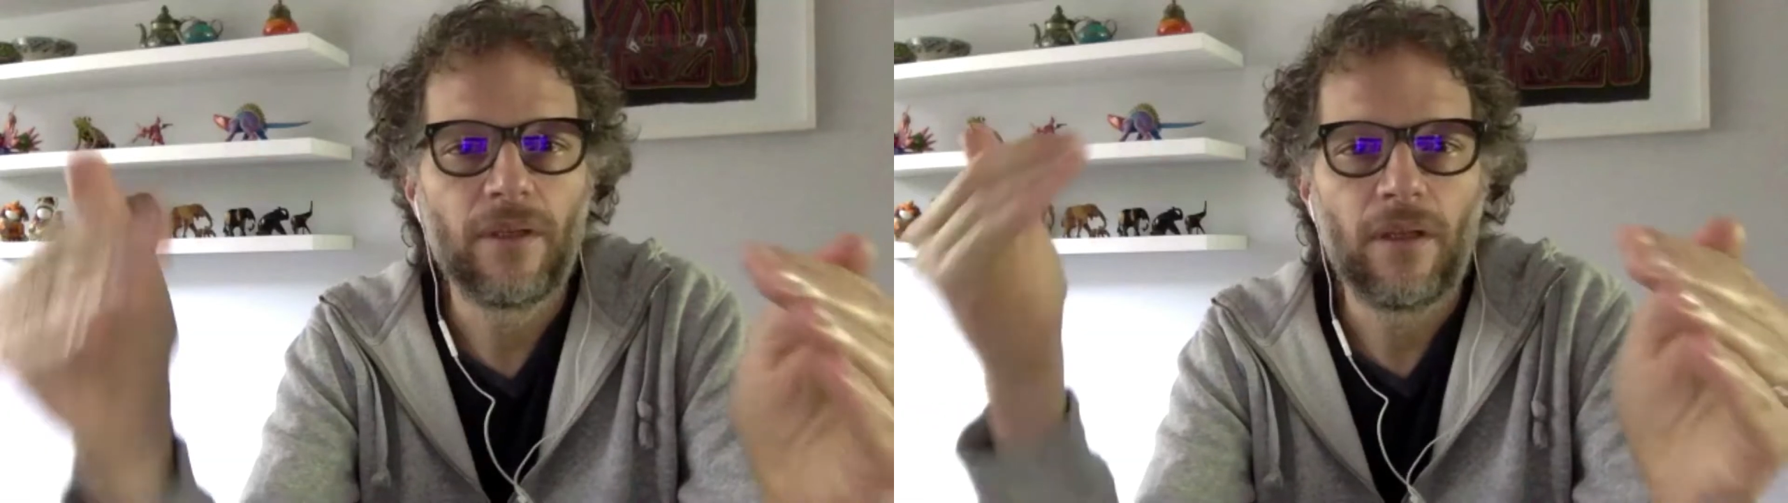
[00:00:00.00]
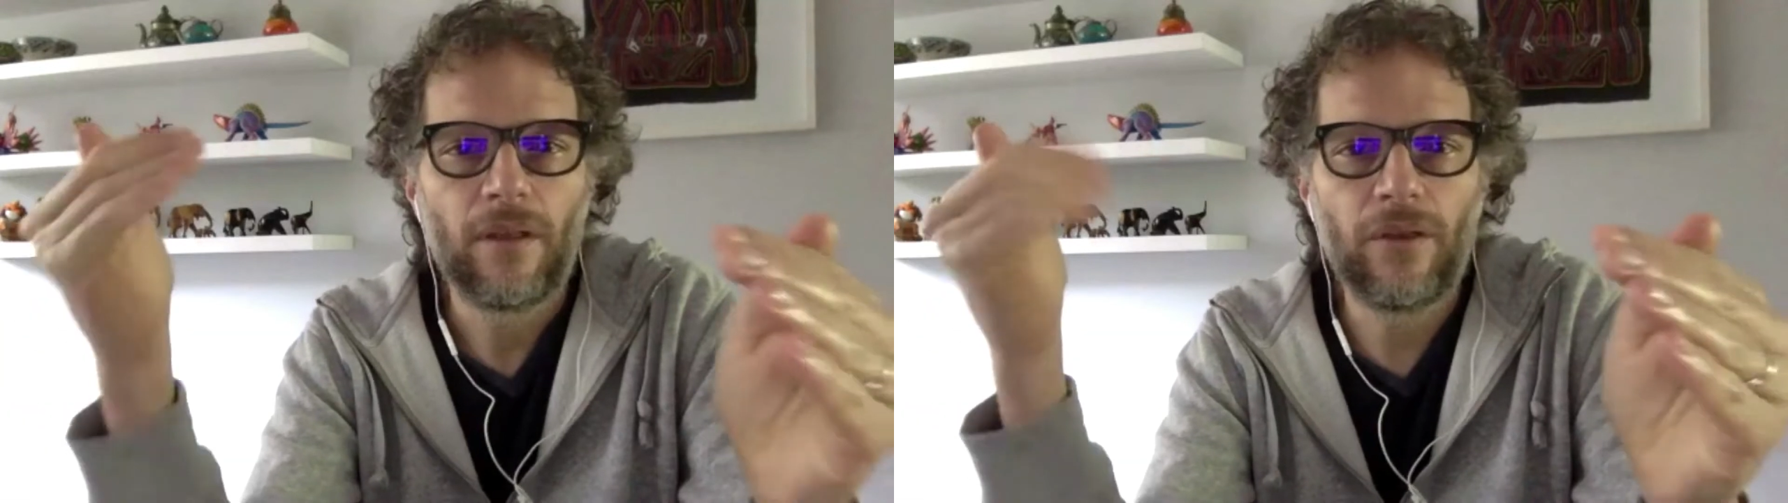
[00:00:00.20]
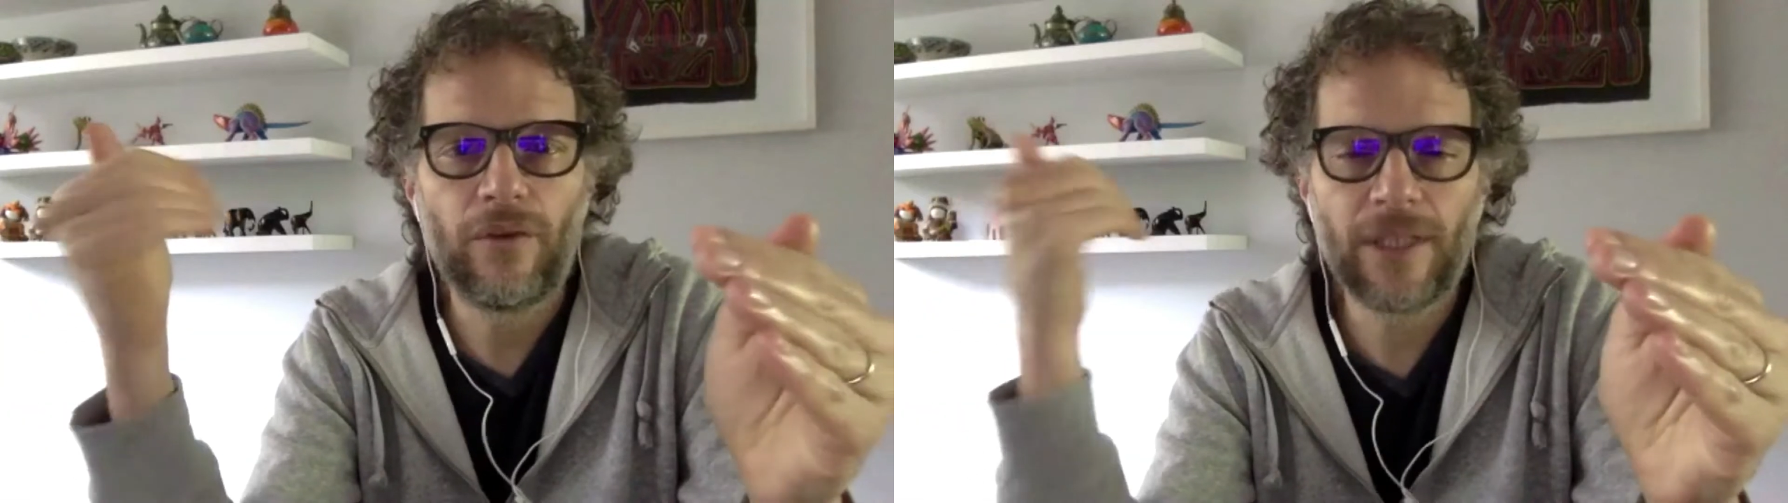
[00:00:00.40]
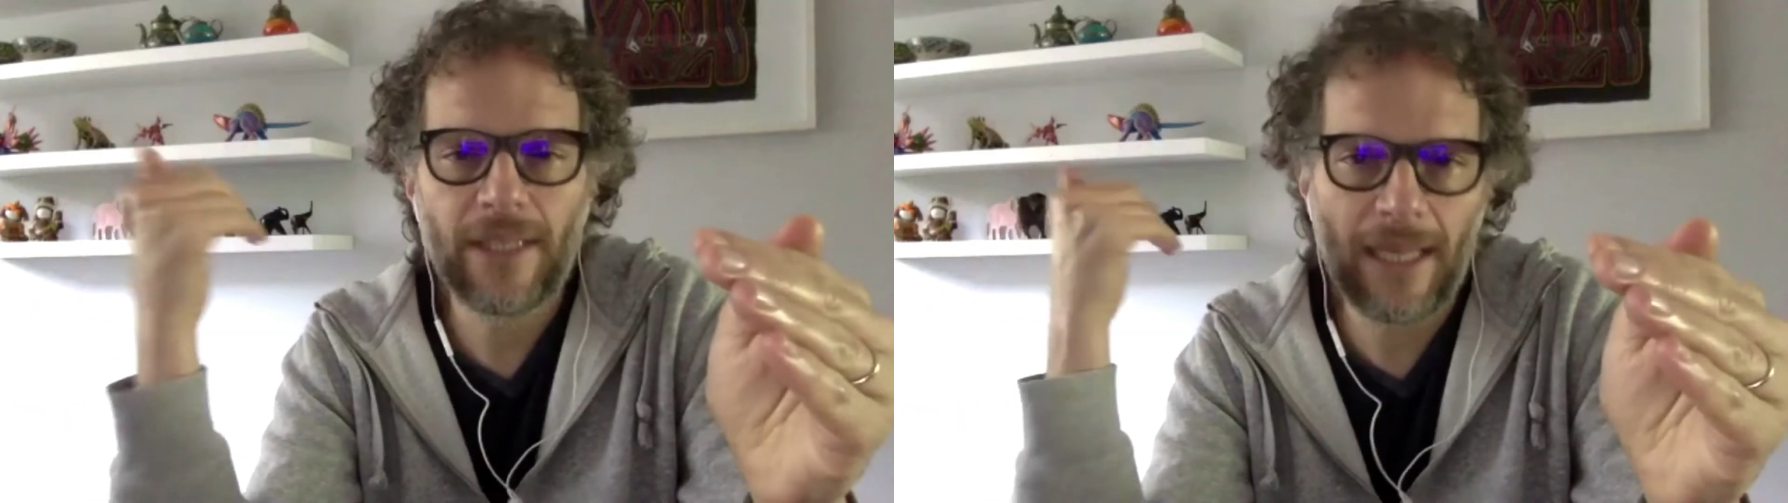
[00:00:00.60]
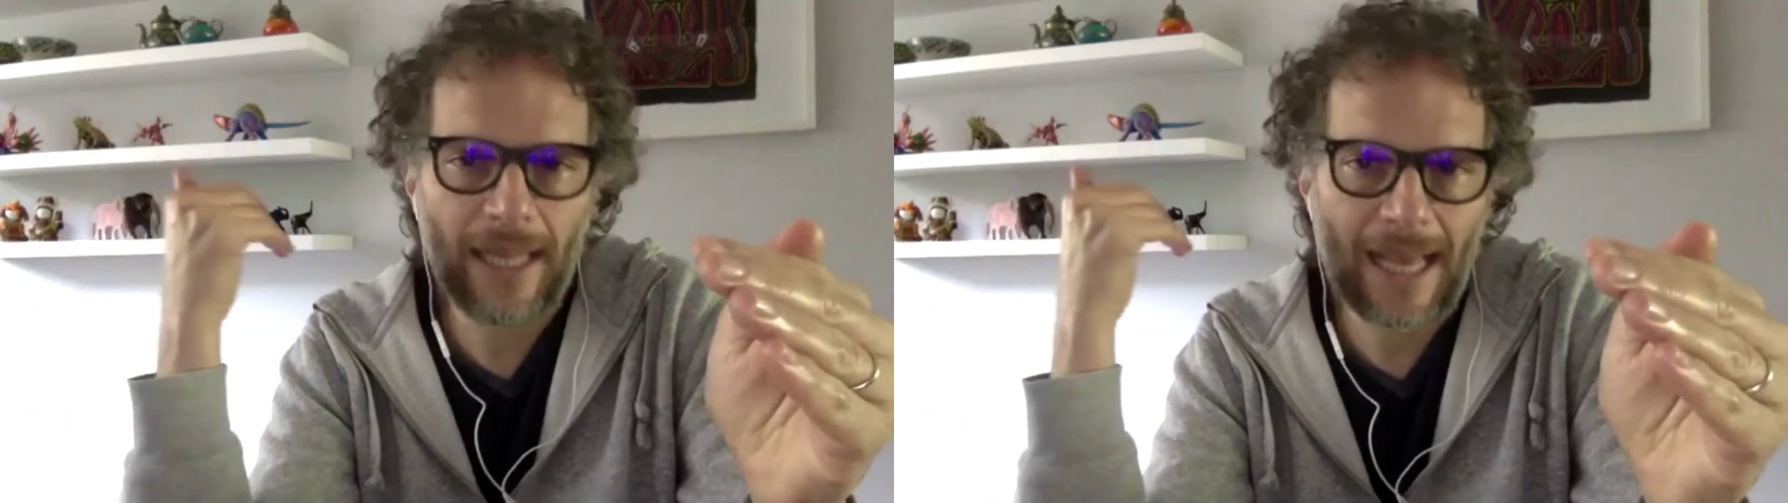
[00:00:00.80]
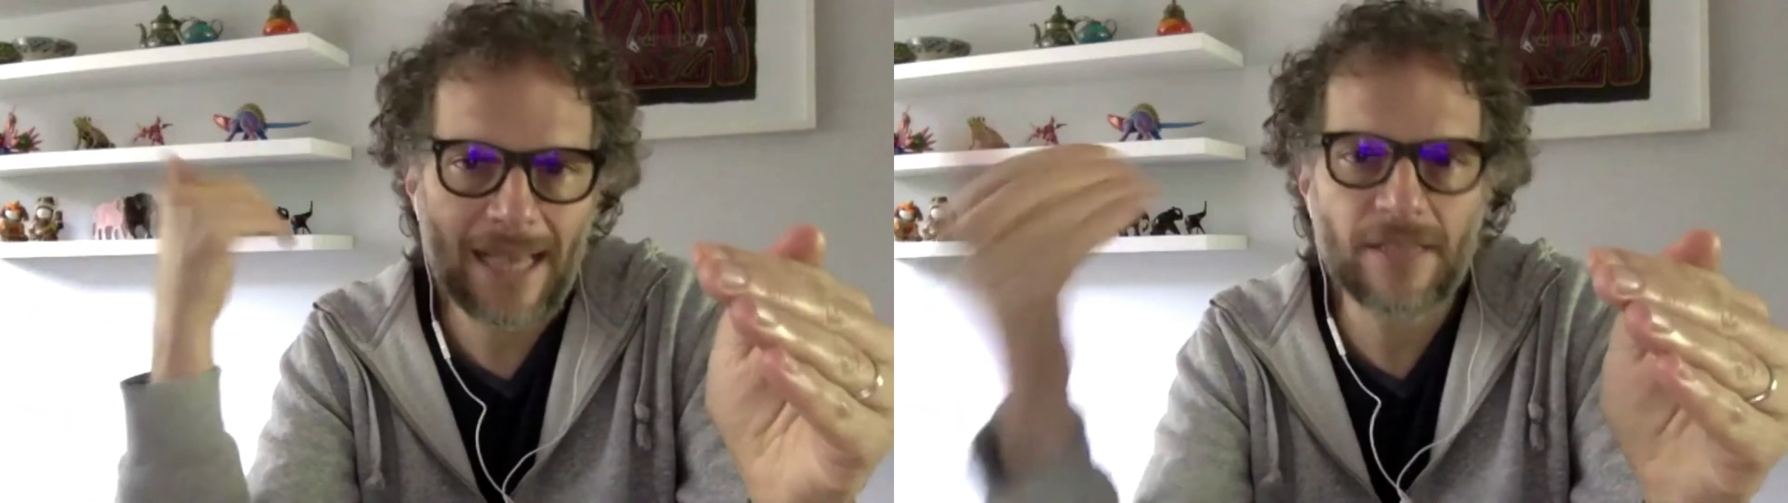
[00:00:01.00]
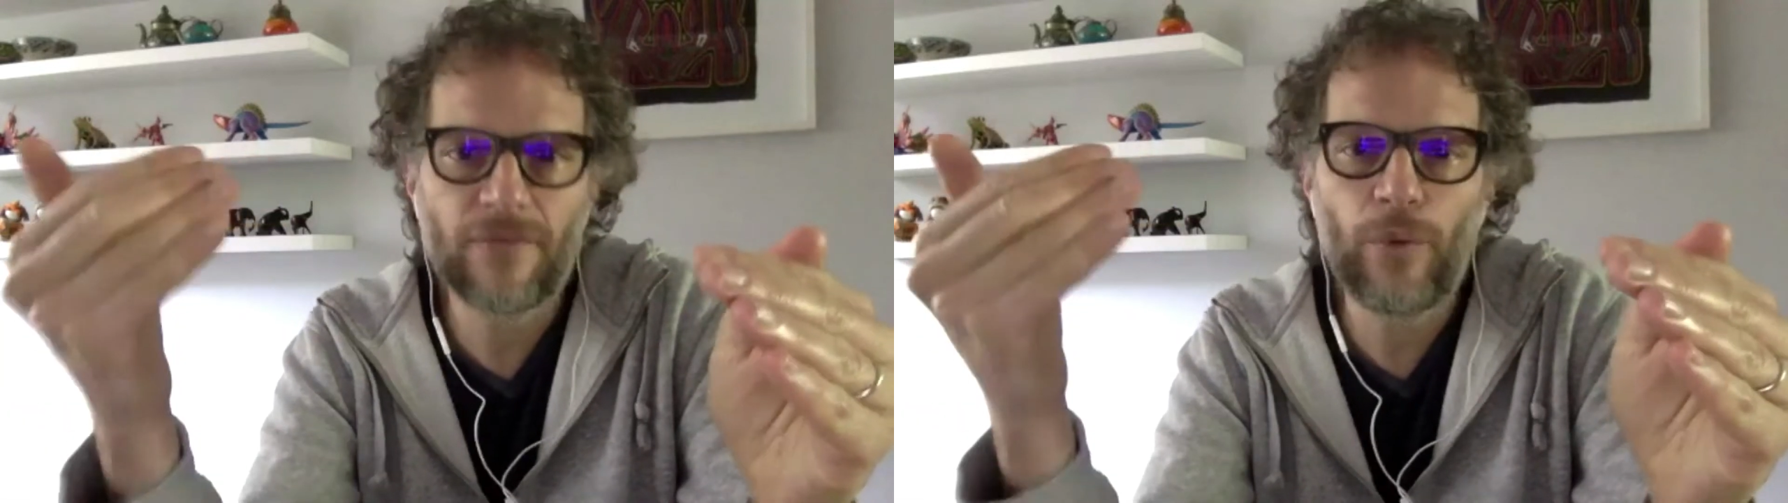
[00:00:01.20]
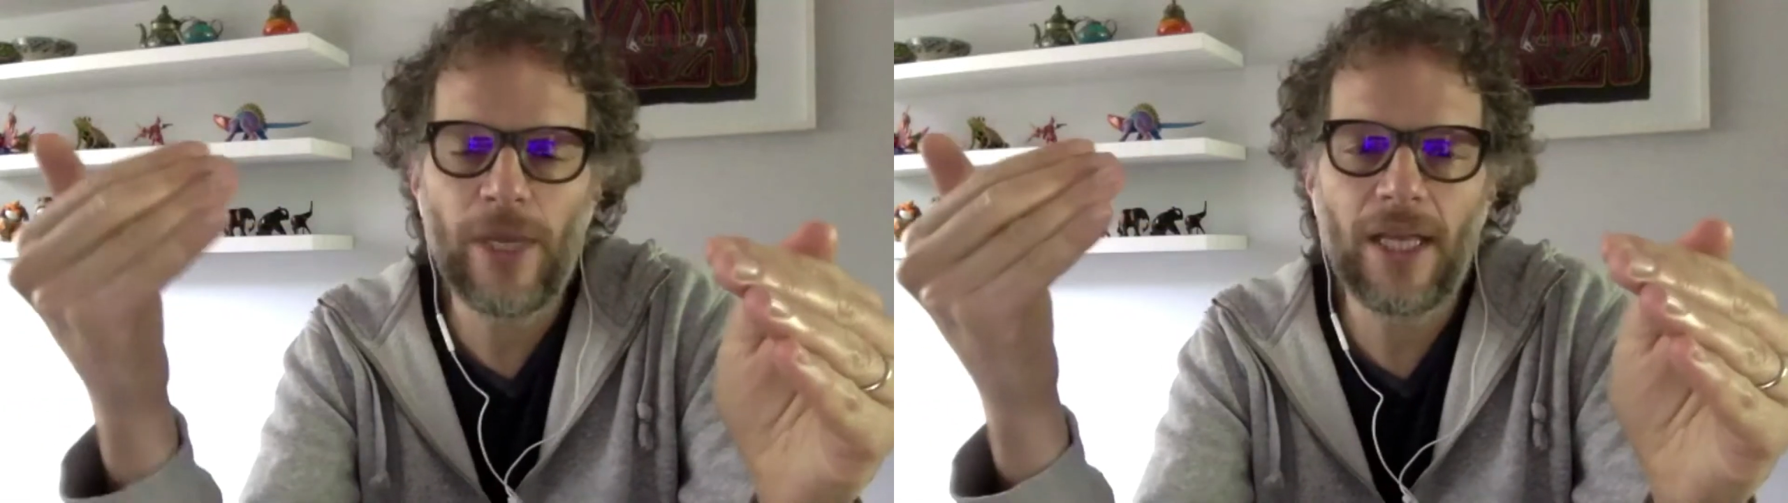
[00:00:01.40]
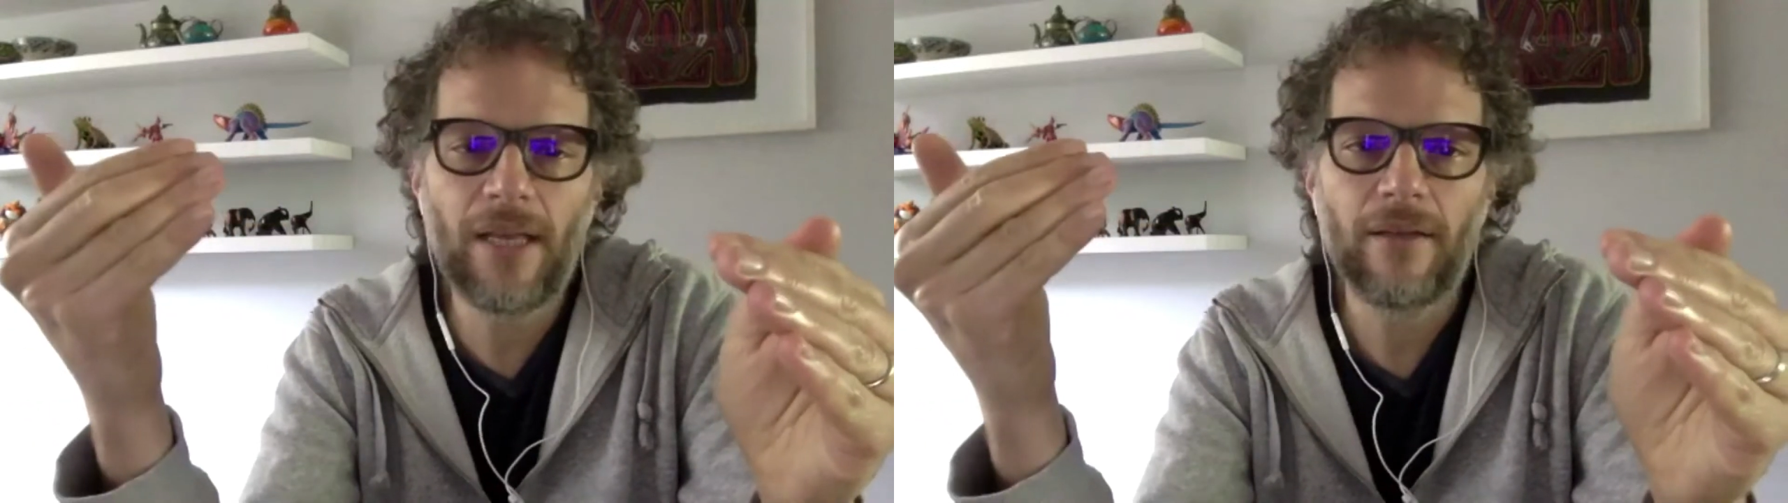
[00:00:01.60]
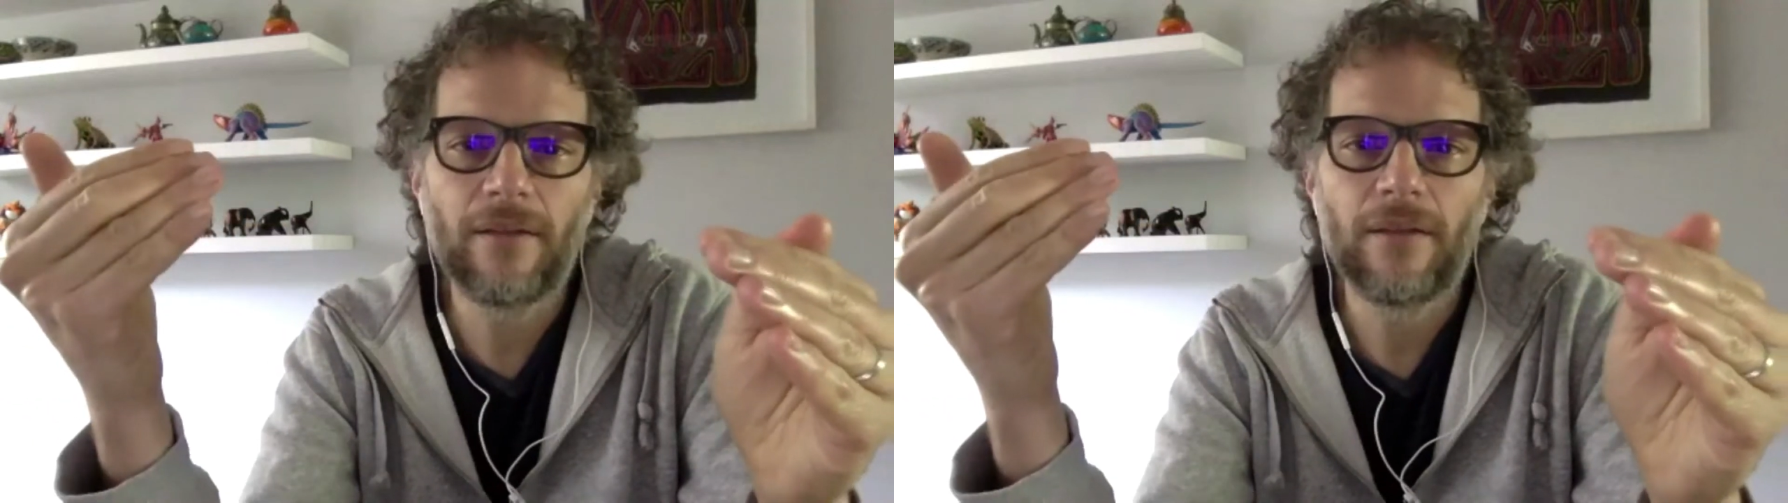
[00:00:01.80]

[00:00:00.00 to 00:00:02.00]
during the last week.